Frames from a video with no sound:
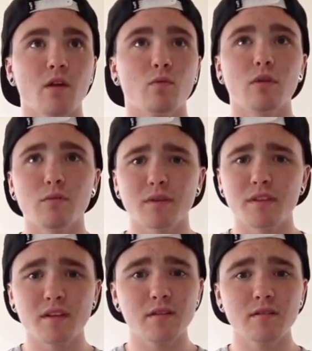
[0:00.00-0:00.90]
Well,
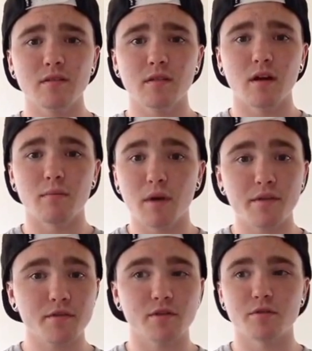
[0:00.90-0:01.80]
within a month
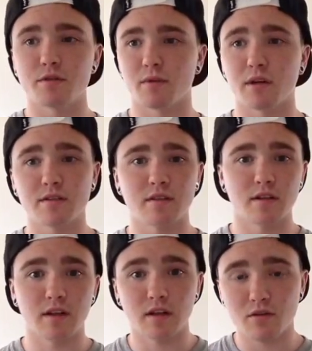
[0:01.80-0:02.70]
or two, your body's going
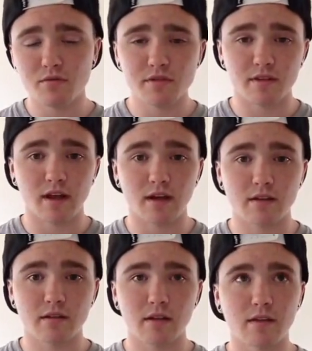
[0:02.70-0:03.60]
to get used to
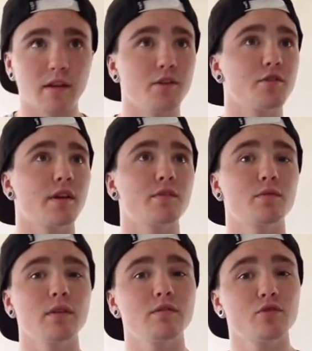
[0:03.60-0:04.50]
that, and then you're going to have to
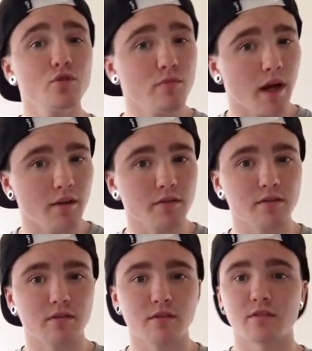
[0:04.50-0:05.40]
run 2
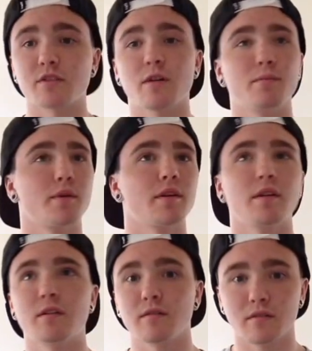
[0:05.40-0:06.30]
miles to start
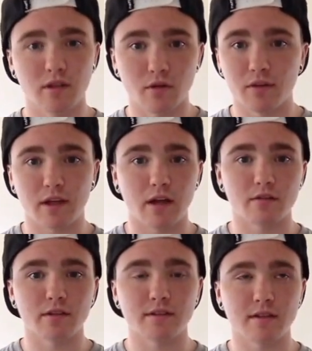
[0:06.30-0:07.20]
burning, the
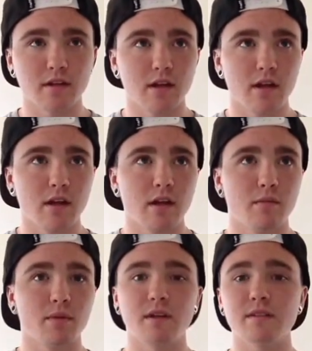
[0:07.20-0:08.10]
calories.
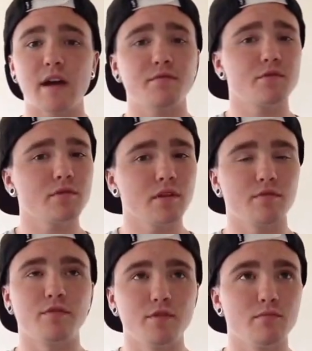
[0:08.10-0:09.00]
Because after a
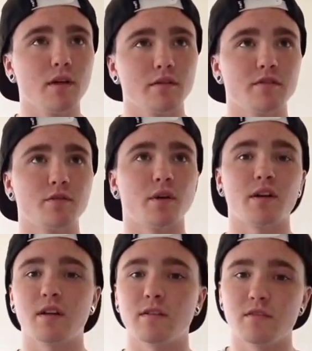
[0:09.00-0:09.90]
few months, your
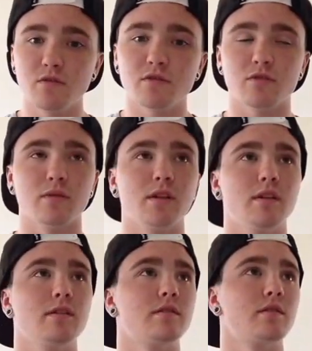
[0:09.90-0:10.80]
body gets used to it,
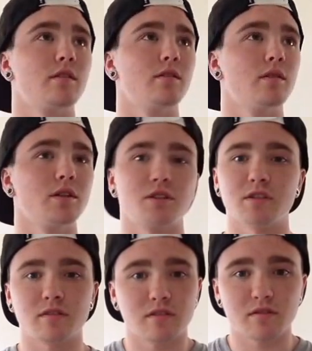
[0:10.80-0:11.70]
and so
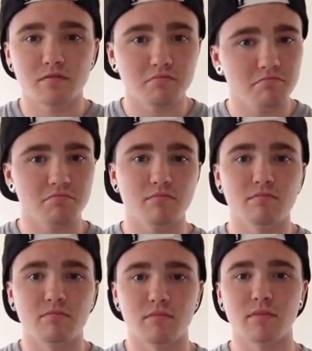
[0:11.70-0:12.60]

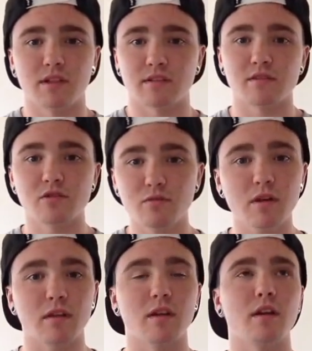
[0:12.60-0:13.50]
it doesn't do
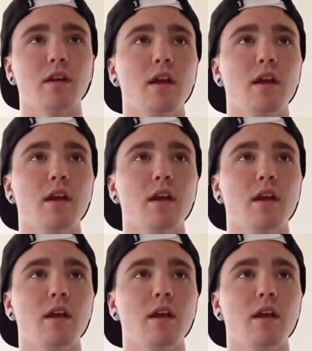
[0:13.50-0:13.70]
anything.